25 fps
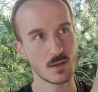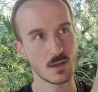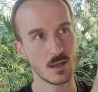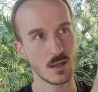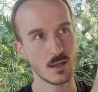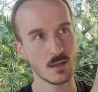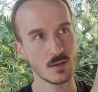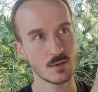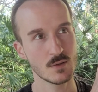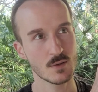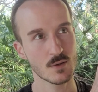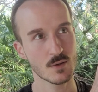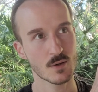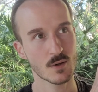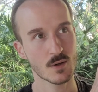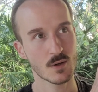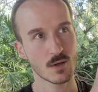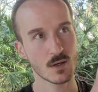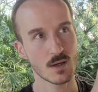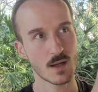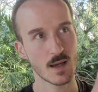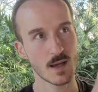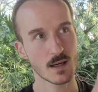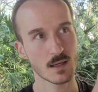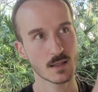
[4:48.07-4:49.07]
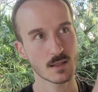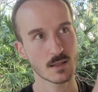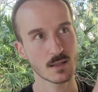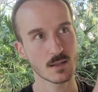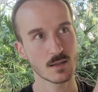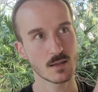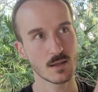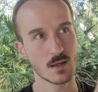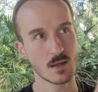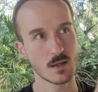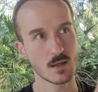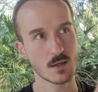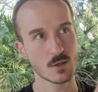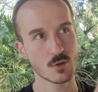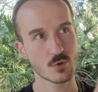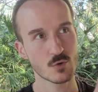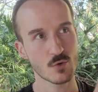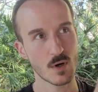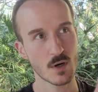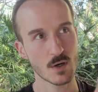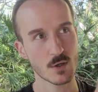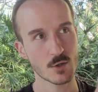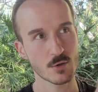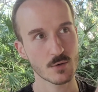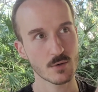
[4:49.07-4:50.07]
interconnected,
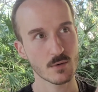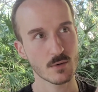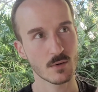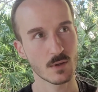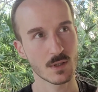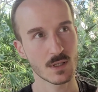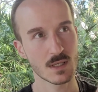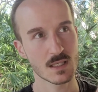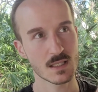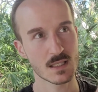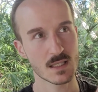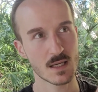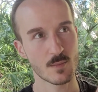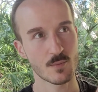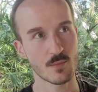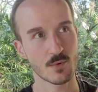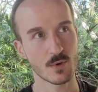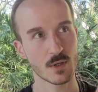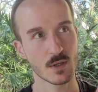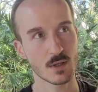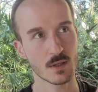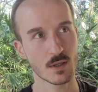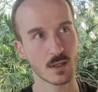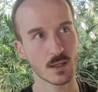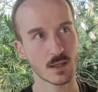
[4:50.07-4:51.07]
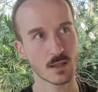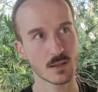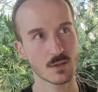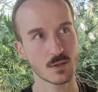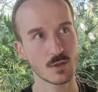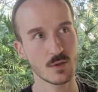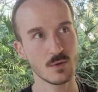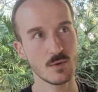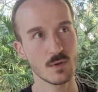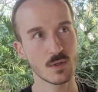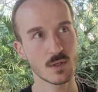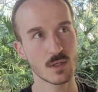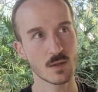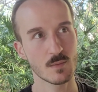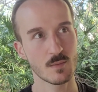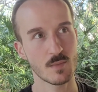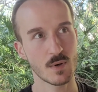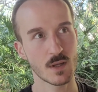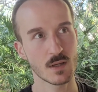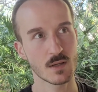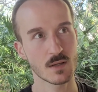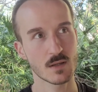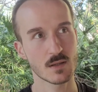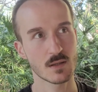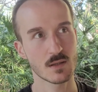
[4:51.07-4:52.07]
structurally separate, like two
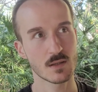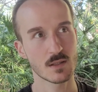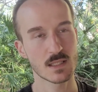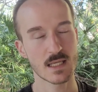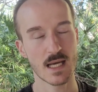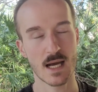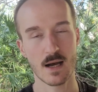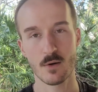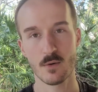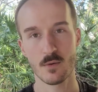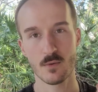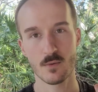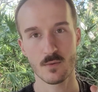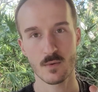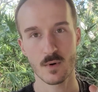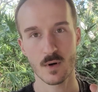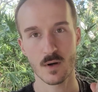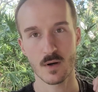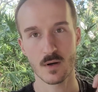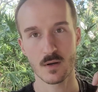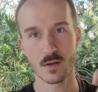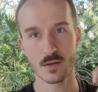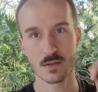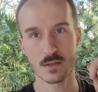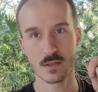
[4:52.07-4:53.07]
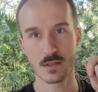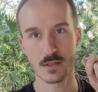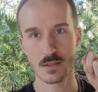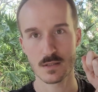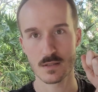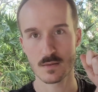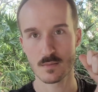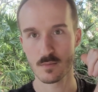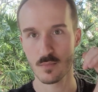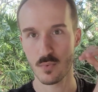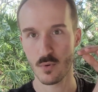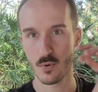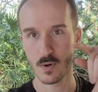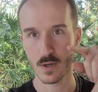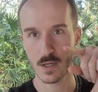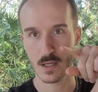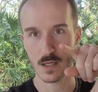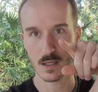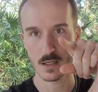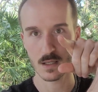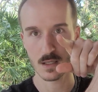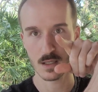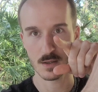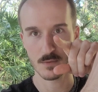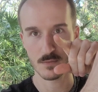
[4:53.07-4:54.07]
independent dowel rods
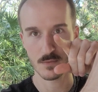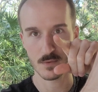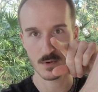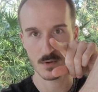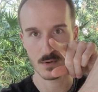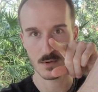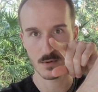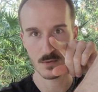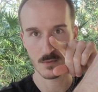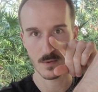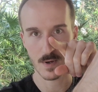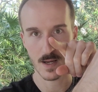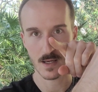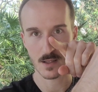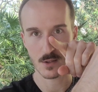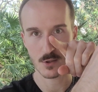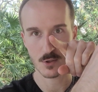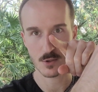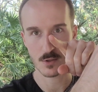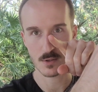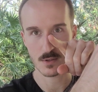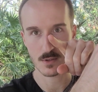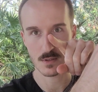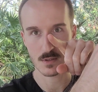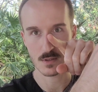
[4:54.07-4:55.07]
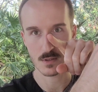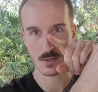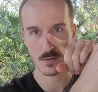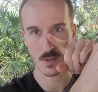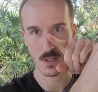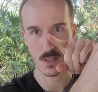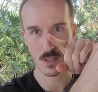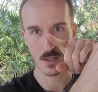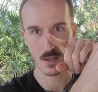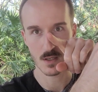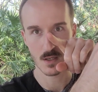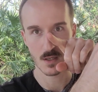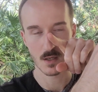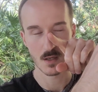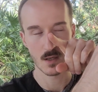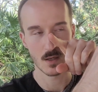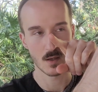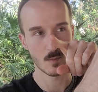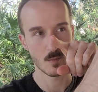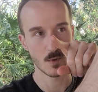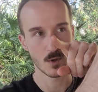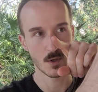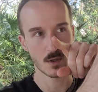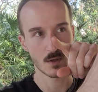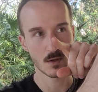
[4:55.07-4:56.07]
pointing in different directions, right?
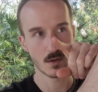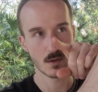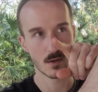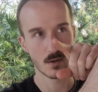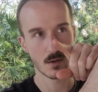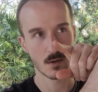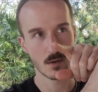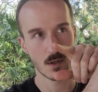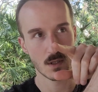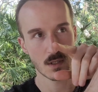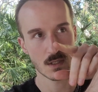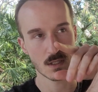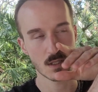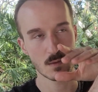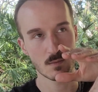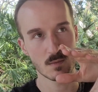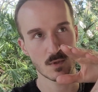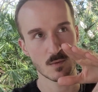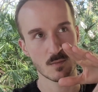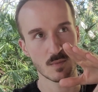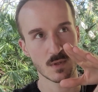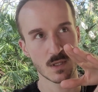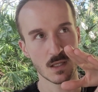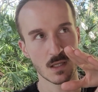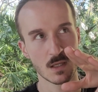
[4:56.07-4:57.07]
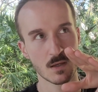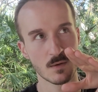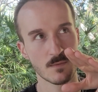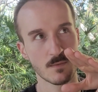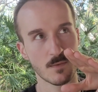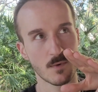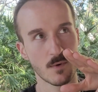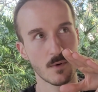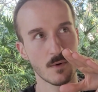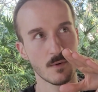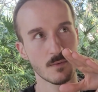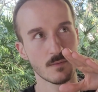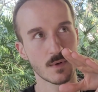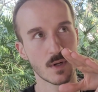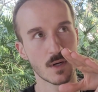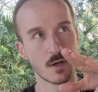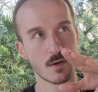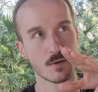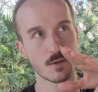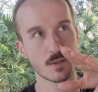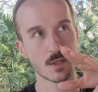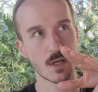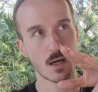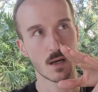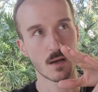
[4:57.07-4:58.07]
But They seem to be involved
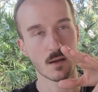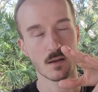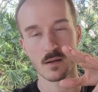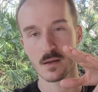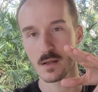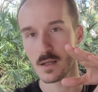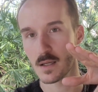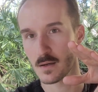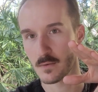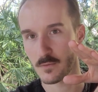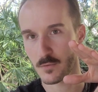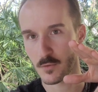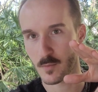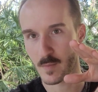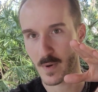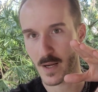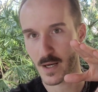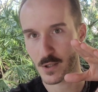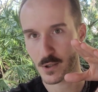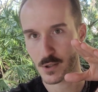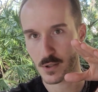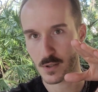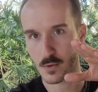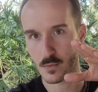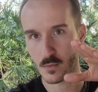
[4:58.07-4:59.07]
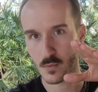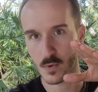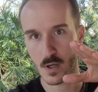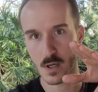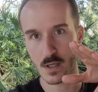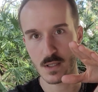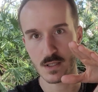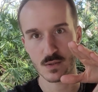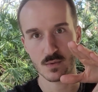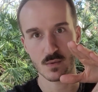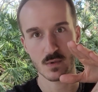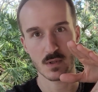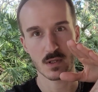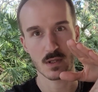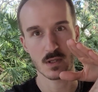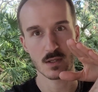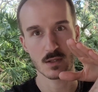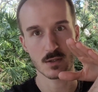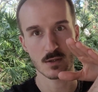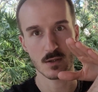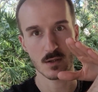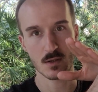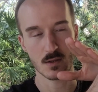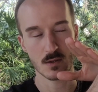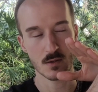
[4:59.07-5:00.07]
energetically, information-wise with
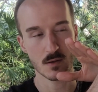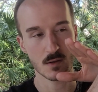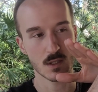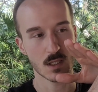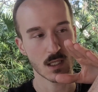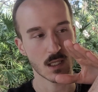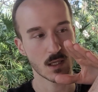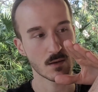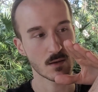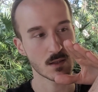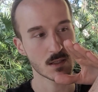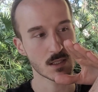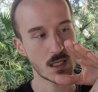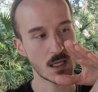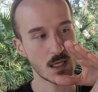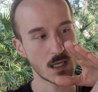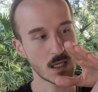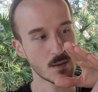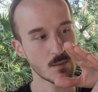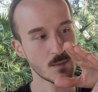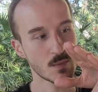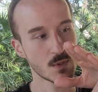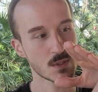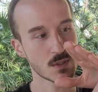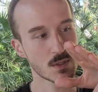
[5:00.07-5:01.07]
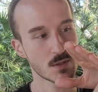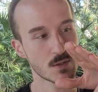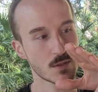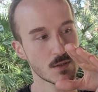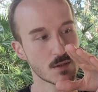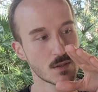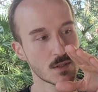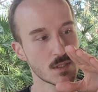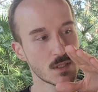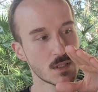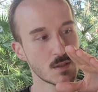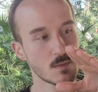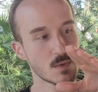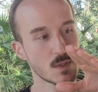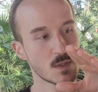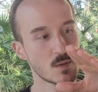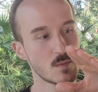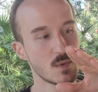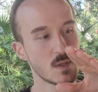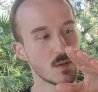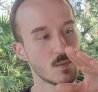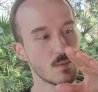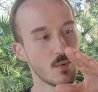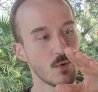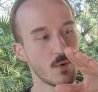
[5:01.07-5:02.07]
each other, and now this hand position seems to
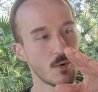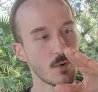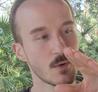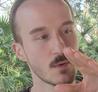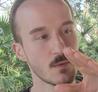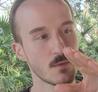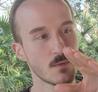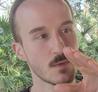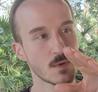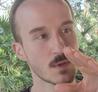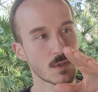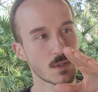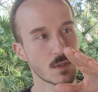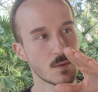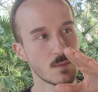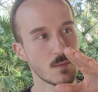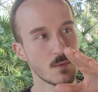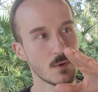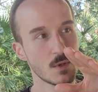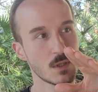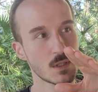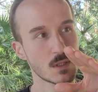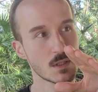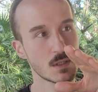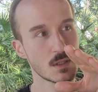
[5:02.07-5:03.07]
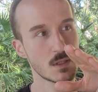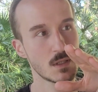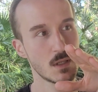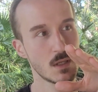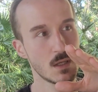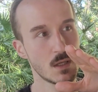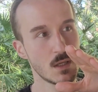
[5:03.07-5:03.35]
be important for some reason.